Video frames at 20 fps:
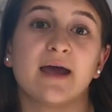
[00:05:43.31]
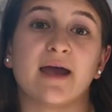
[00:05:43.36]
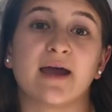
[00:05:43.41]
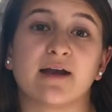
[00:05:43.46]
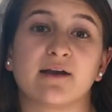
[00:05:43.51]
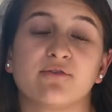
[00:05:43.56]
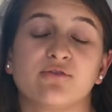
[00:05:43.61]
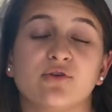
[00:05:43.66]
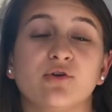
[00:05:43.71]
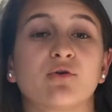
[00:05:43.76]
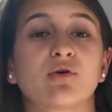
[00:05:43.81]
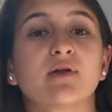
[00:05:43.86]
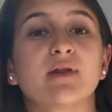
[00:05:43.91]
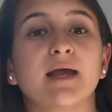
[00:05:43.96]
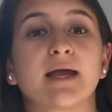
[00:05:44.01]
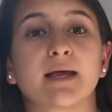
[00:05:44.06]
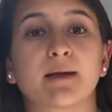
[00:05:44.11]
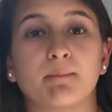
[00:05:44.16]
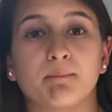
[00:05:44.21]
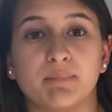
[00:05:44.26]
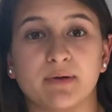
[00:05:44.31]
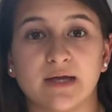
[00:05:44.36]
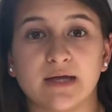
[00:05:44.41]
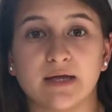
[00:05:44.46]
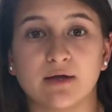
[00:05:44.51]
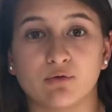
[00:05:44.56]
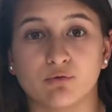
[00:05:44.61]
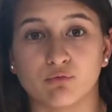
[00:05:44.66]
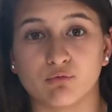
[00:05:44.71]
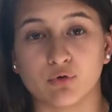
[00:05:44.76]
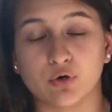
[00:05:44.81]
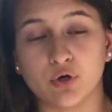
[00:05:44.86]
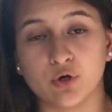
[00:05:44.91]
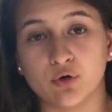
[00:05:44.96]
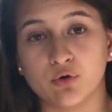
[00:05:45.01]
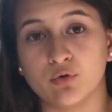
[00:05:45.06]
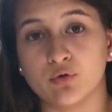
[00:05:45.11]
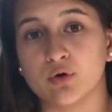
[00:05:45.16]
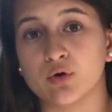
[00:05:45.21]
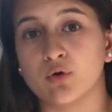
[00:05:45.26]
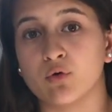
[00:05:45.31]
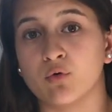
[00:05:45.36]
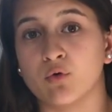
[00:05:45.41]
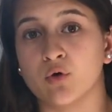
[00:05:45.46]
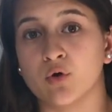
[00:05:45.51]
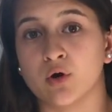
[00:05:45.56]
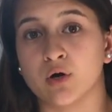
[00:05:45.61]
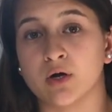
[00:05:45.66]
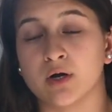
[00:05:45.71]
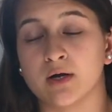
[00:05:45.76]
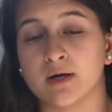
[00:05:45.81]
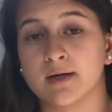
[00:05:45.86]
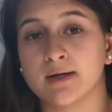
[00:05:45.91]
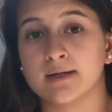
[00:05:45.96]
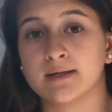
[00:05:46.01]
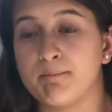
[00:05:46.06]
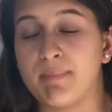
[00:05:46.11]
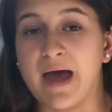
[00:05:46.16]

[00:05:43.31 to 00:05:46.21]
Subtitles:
And if you are like being rude or